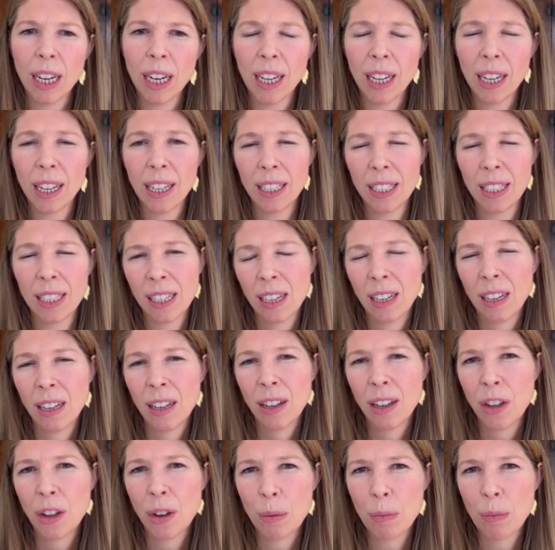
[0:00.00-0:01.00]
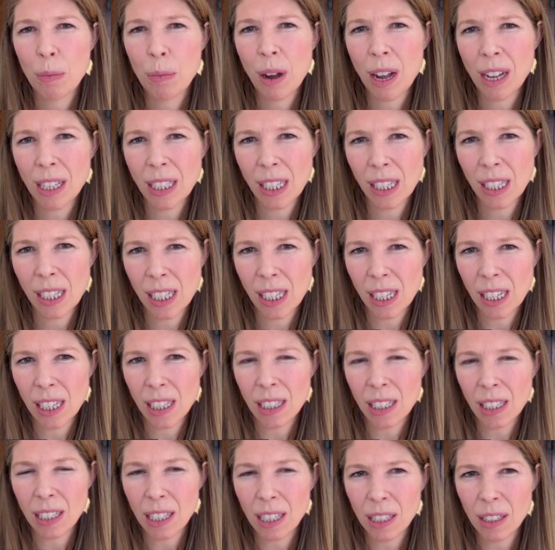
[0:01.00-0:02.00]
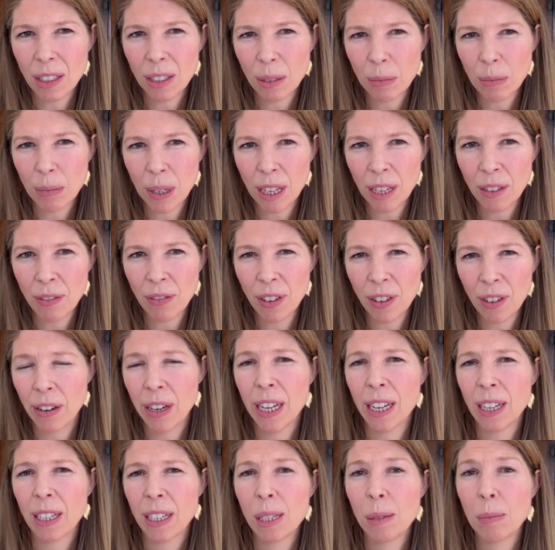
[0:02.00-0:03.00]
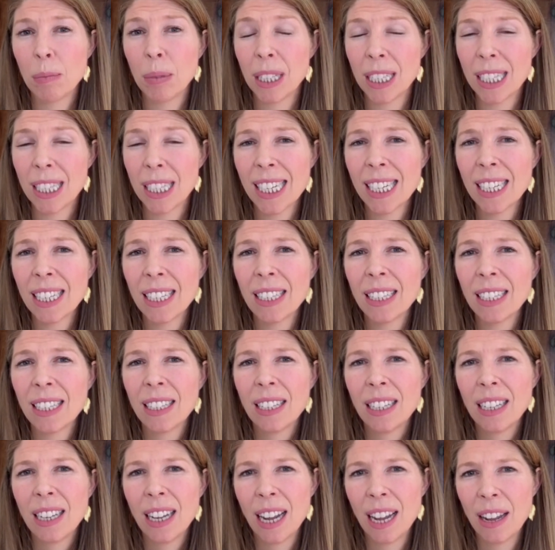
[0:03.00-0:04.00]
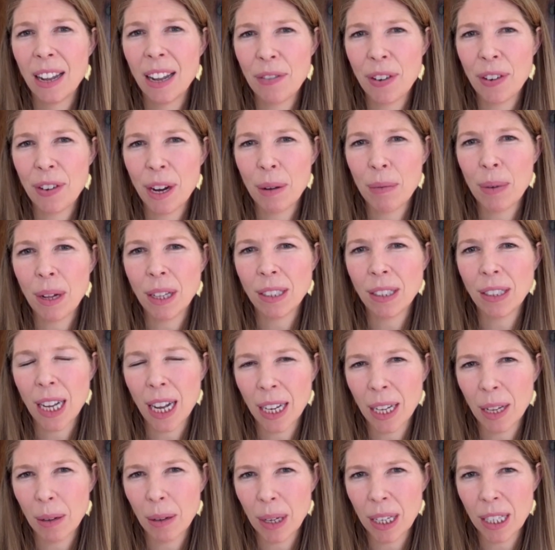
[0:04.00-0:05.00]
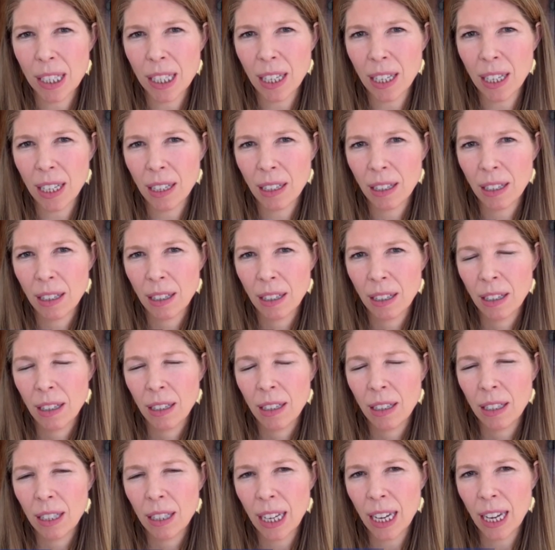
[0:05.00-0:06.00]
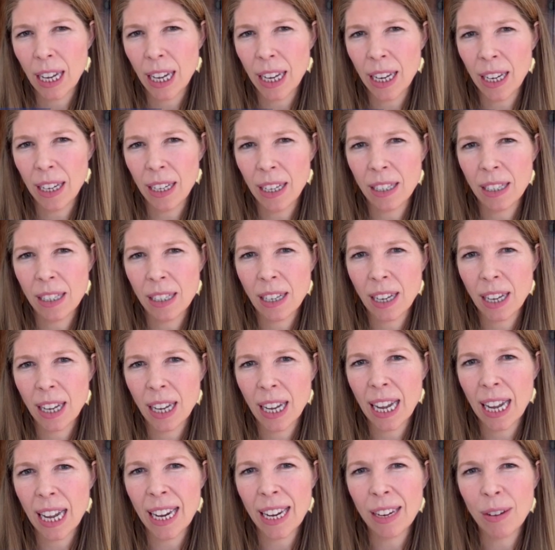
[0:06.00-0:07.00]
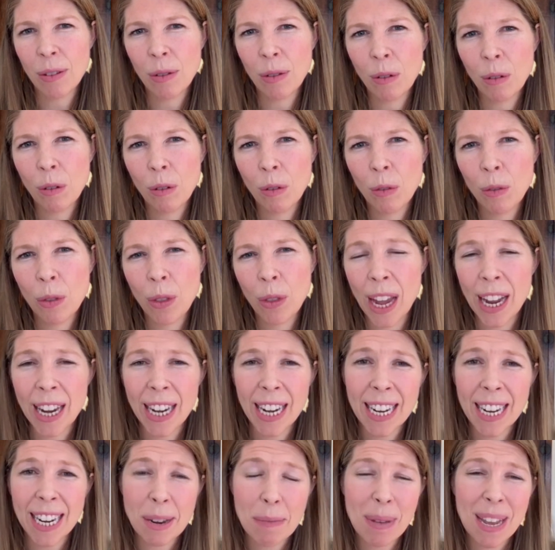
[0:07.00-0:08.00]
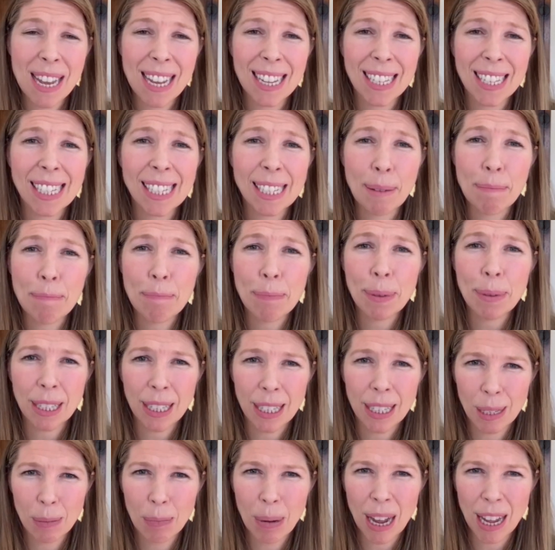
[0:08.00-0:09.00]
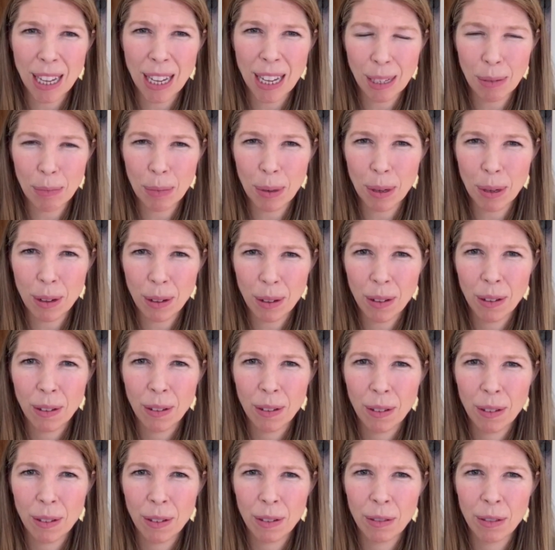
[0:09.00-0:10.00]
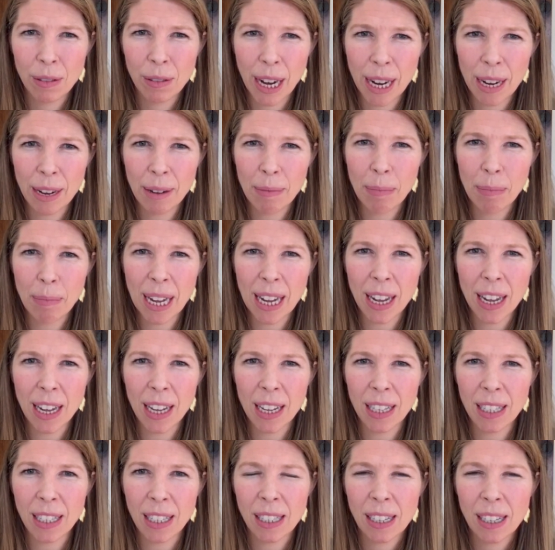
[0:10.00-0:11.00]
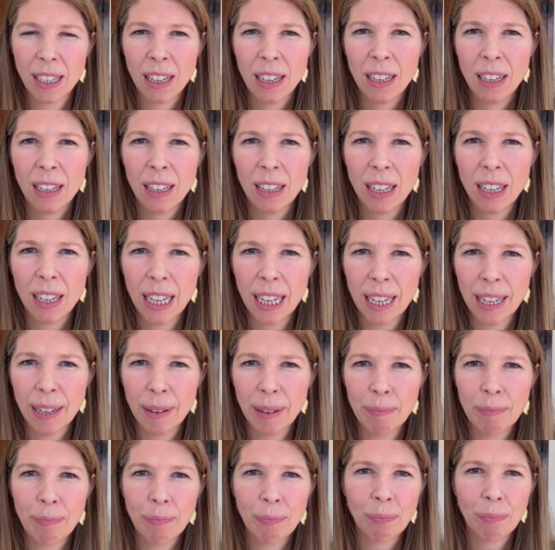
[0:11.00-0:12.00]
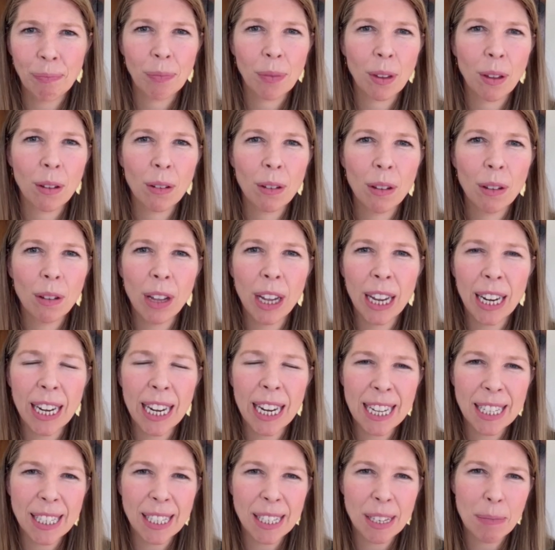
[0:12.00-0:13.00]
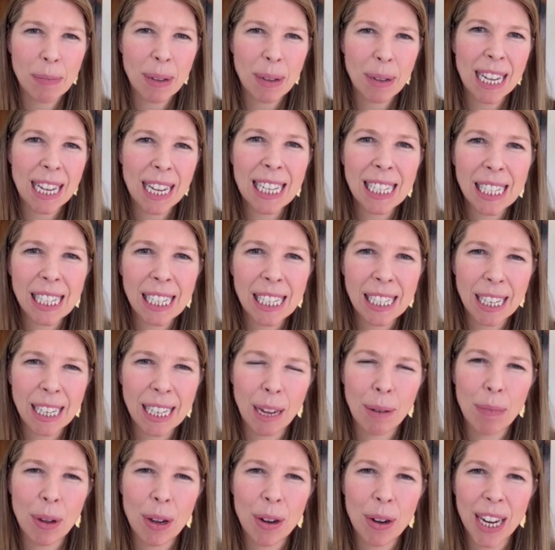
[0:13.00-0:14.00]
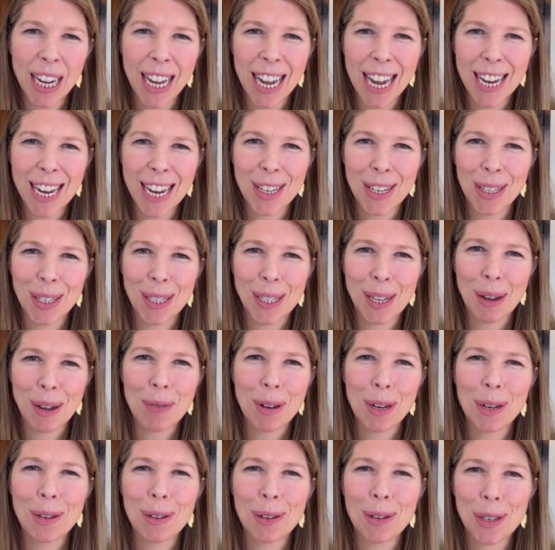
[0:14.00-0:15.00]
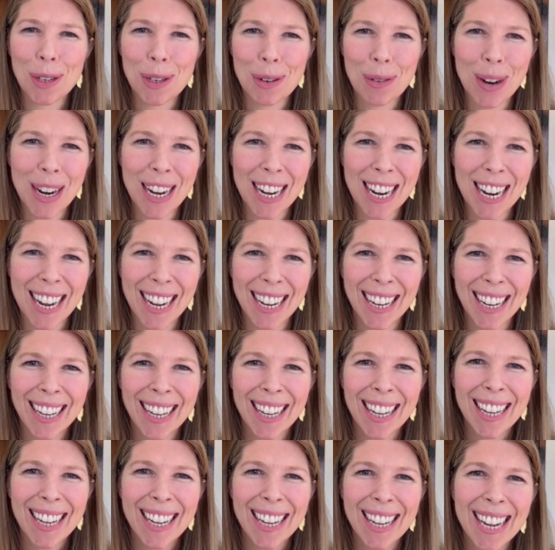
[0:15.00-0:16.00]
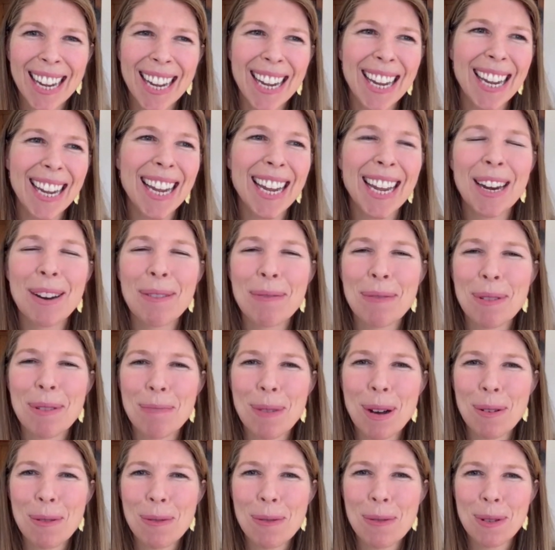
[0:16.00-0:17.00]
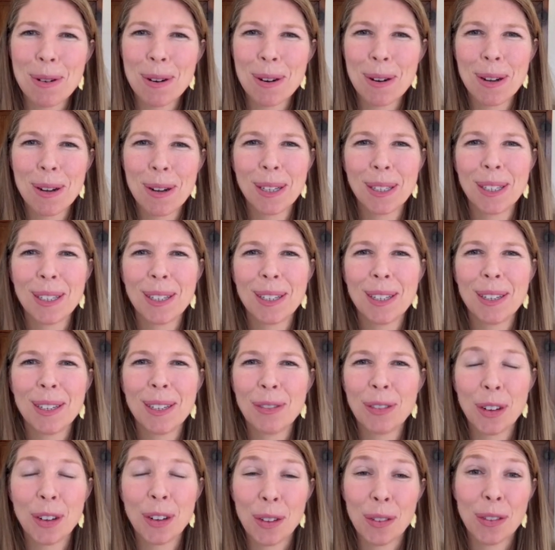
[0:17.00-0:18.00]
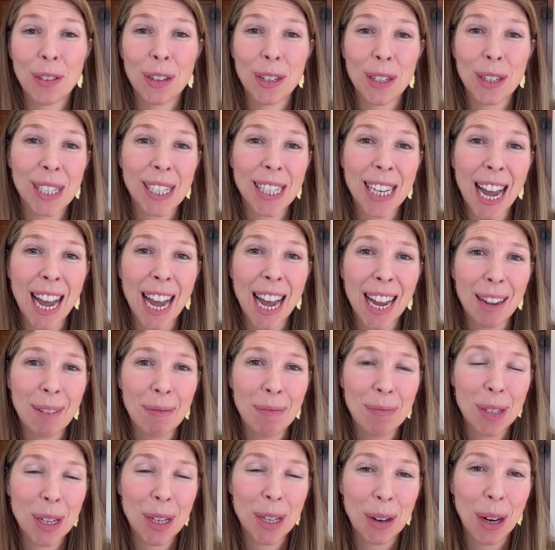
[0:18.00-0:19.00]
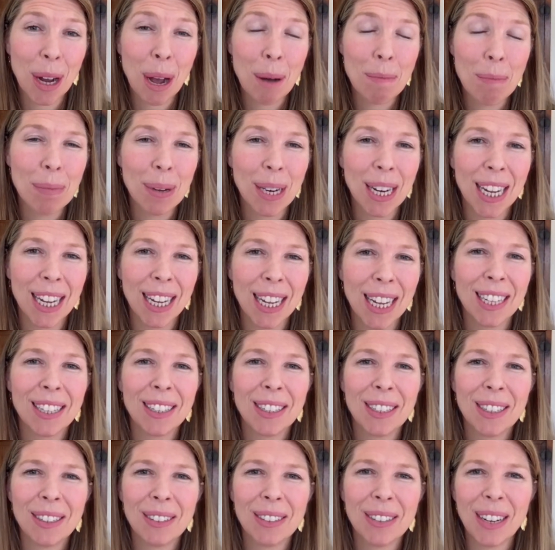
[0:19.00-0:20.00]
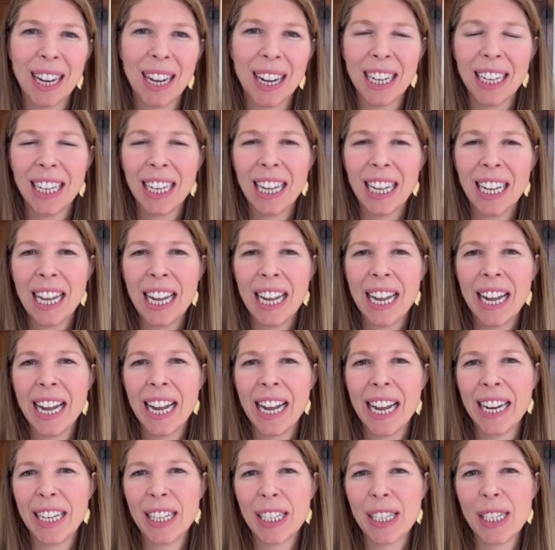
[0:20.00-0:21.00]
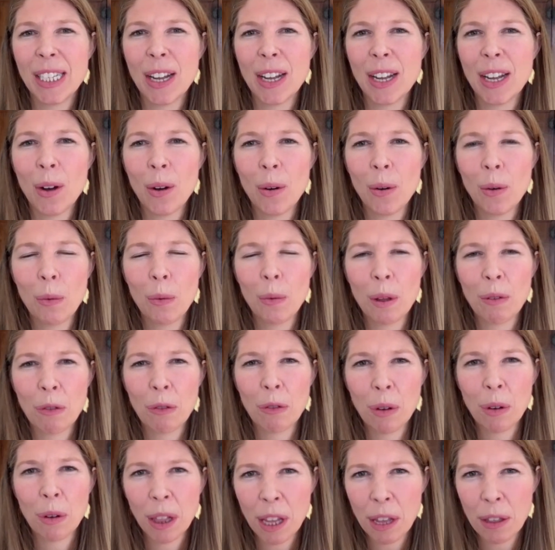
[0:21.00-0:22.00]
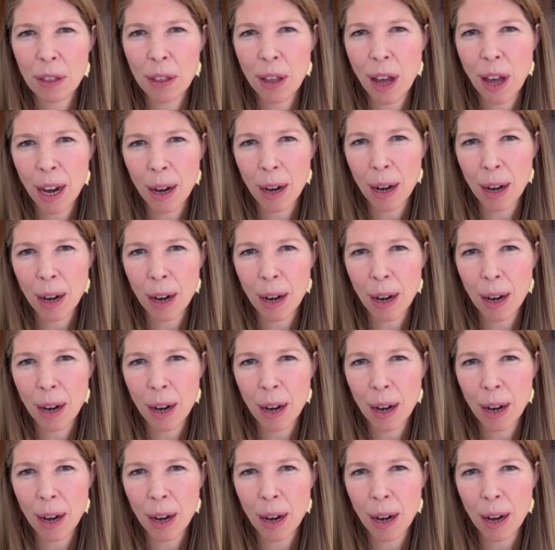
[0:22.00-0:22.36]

is your processes need to be very explicit and very well documented. And and they need to be as simple as possible, right? Because um, it needs to be easy to communicate to someone who's joining in a remote world for the first time to your company, right? And so we've really thought